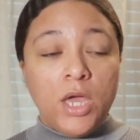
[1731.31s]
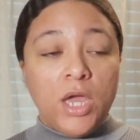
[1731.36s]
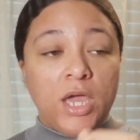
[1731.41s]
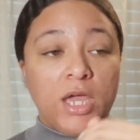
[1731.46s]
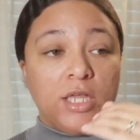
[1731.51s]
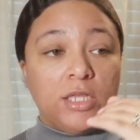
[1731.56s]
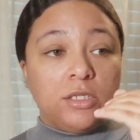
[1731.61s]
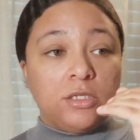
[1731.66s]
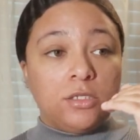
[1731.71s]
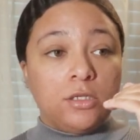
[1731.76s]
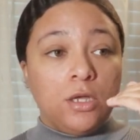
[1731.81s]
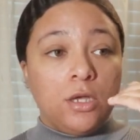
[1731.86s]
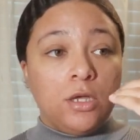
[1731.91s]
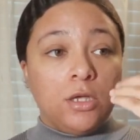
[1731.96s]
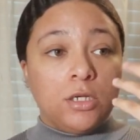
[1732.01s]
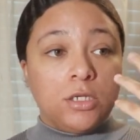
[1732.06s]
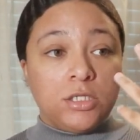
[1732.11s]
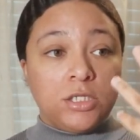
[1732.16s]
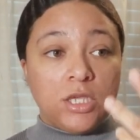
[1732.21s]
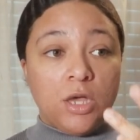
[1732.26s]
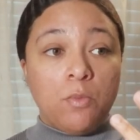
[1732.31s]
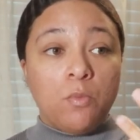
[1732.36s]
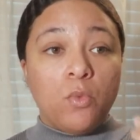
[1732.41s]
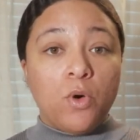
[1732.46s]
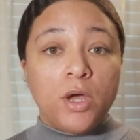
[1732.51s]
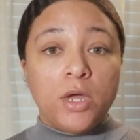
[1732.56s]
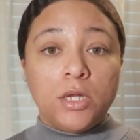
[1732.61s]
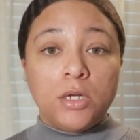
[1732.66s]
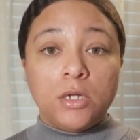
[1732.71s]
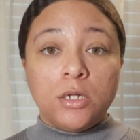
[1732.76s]
It's
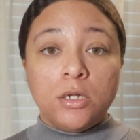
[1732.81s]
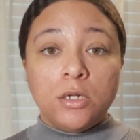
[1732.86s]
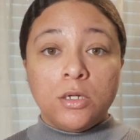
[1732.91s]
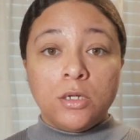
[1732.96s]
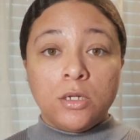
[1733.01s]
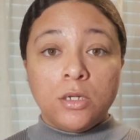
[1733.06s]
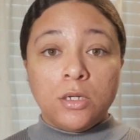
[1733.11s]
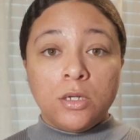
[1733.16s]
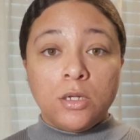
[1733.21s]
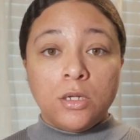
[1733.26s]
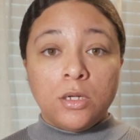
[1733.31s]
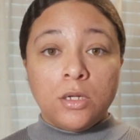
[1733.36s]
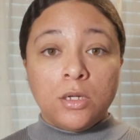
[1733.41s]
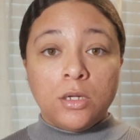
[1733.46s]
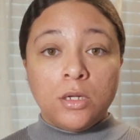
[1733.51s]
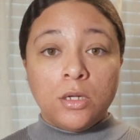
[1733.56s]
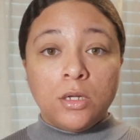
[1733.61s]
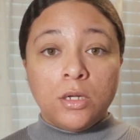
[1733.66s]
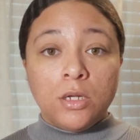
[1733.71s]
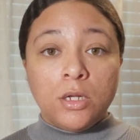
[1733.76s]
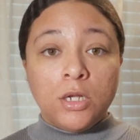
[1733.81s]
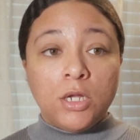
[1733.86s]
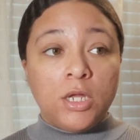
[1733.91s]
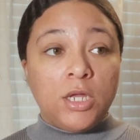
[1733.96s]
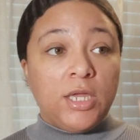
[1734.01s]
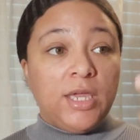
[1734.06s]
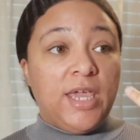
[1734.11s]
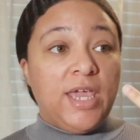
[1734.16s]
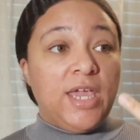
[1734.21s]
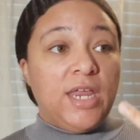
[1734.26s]
someone
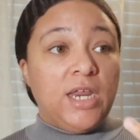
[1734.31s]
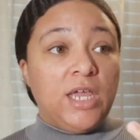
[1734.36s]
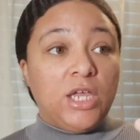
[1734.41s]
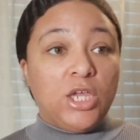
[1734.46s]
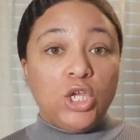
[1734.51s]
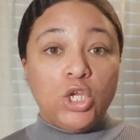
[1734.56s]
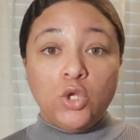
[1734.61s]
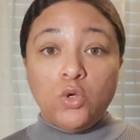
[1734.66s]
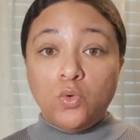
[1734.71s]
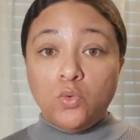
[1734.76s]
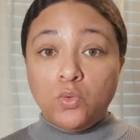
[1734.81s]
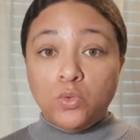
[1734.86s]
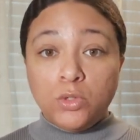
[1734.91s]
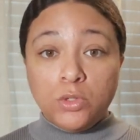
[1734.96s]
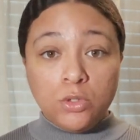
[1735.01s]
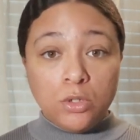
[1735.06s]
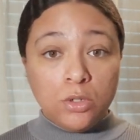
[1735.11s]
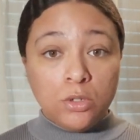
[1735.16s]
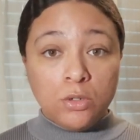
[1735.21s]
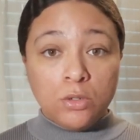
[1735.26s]
getting used,